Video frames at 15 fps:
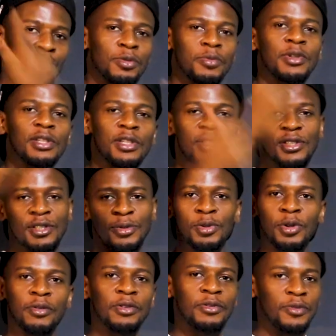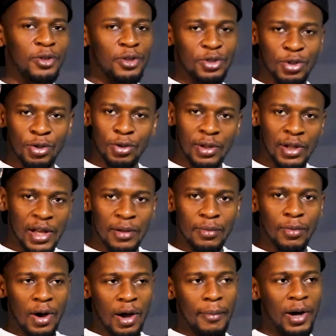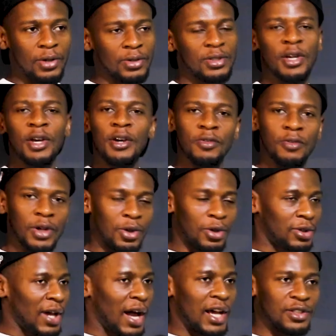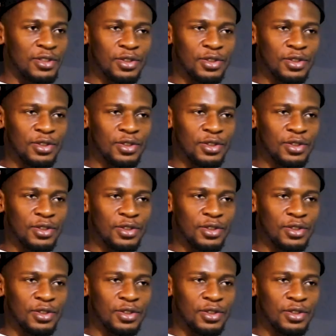will be in the description of this video. So go learn more about Red Hot Ice